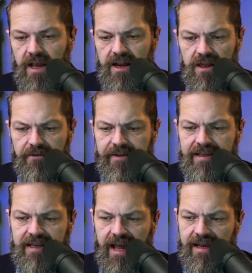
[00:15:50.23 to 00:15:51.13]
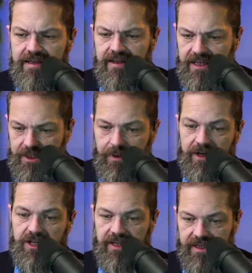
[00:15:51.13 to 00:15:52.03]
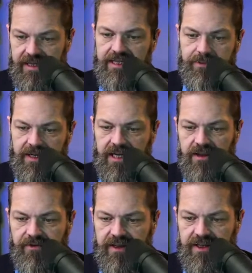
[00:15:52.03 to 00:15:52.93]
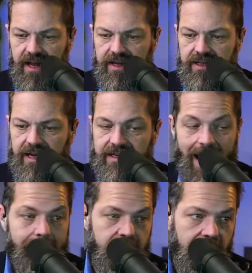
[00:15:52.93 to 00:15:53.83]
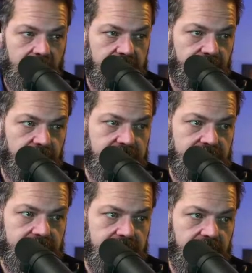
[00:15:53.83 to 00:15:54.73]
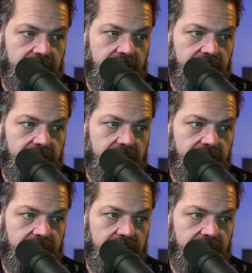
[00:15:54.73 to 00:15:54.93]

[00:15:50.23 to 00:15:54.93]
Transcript: And on the feast days, especially these particular feast days, like Tabernacles, for instance,